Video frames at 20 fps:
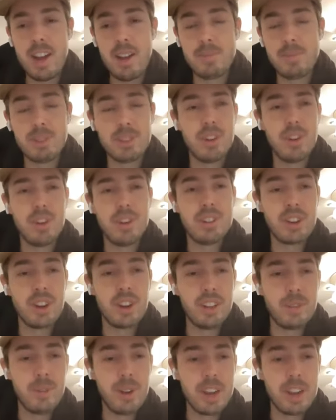Um, so
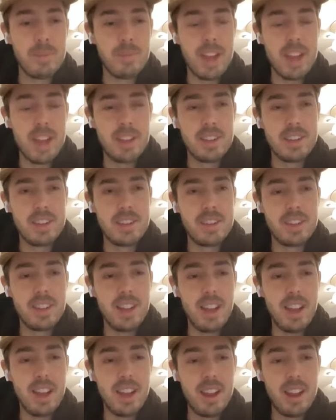totally recommend
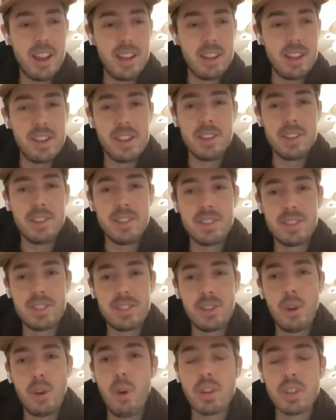uh,
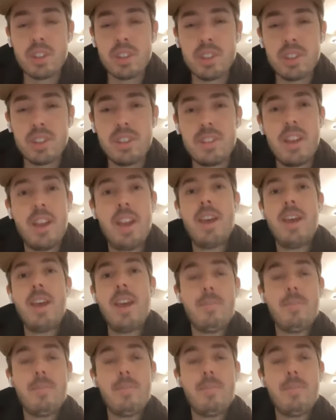his courses.